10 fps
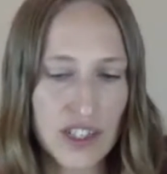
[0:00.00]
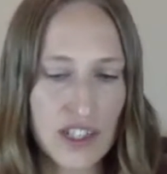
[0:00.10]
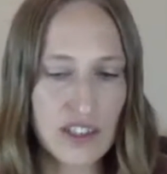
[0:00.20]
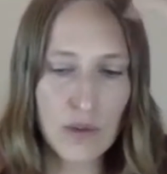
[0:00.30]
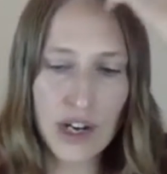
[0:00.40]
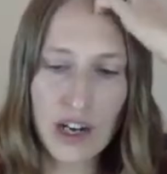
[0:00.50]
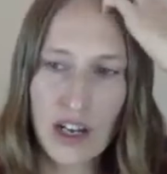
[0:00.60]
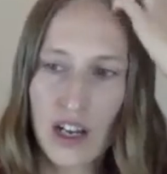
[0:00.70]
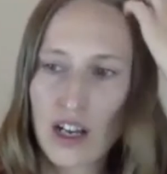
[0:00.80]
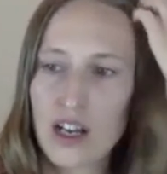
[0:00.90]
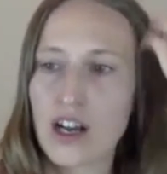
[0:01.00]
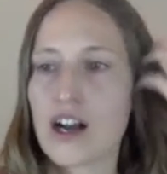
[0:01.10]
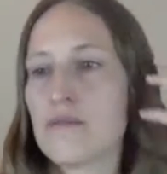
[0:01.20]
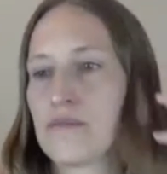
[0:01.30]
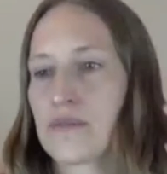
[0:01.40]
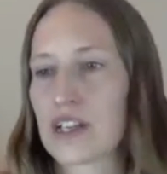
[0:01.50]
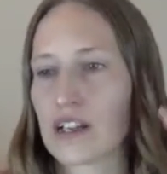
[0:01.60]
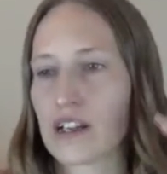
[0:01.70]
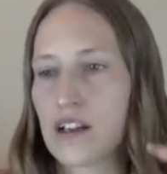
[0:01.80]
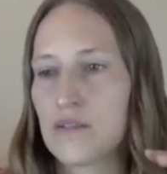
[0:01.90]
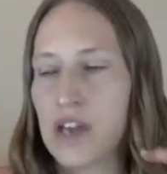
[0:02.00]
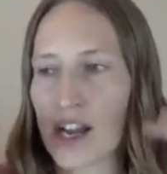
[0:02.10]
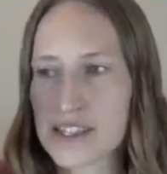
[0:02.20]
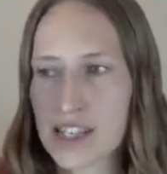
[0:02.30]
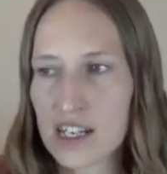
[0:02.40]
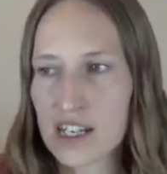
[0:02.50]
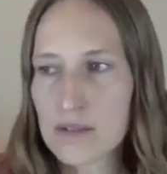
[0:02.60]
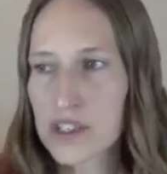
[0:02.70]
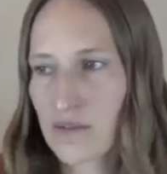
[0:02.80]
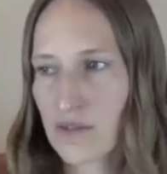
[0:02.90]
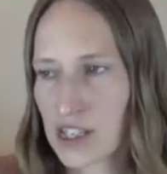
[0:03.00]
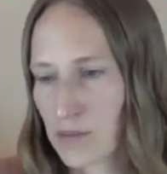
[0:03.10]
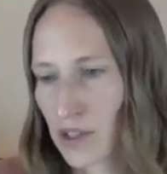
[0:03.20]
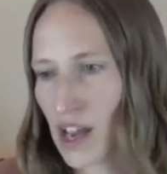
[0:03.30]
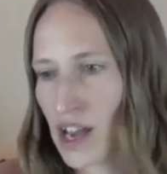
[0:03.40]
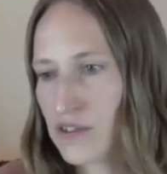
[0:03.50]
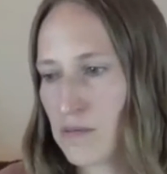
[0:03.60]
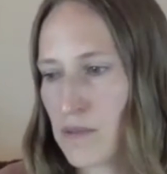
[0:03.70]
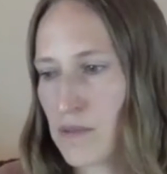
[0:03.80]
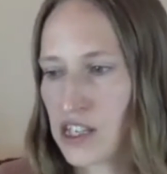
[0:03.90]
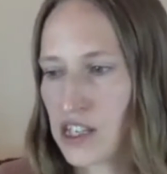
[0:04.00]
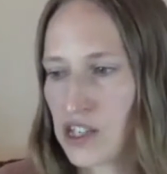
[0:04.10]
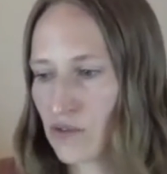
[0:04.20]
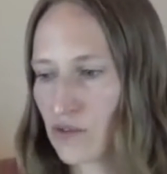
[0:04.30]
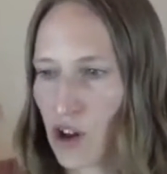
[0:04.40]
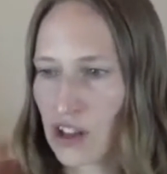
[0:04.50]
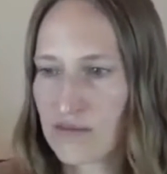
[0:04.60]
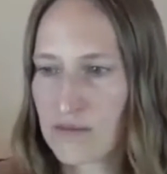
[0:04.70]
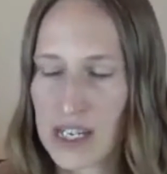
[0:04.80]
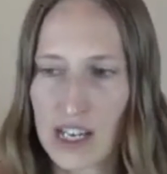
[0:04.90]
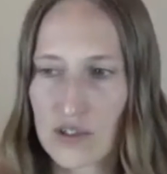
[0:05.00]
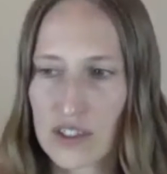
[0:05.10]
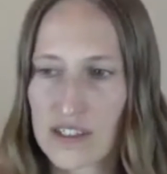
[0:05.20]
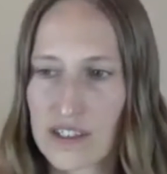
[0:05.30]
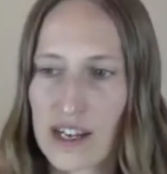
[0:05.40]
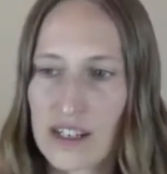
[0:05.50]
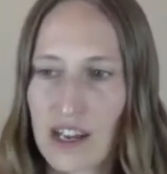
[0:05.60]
This is where I set it up as a Facebook Live to make use of all of my natural design.